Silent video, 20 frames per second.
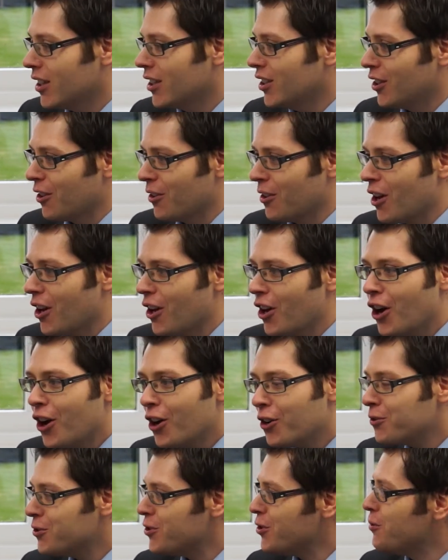you know, a
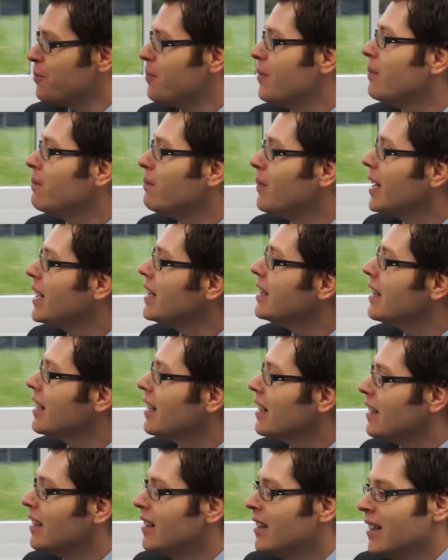whole new
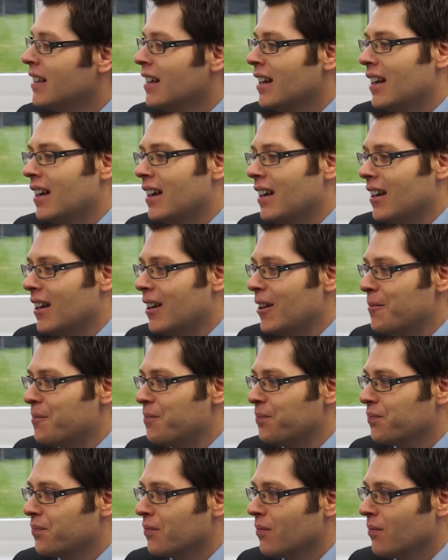meaning.
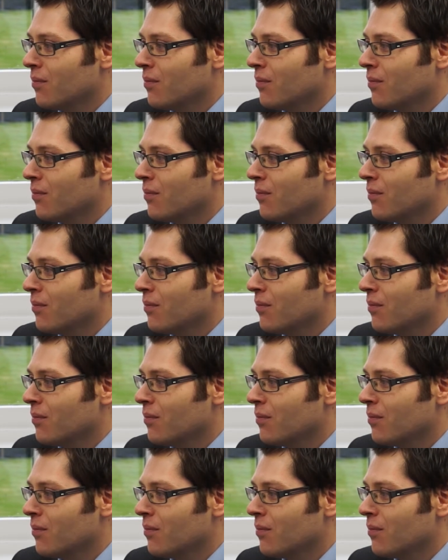Um,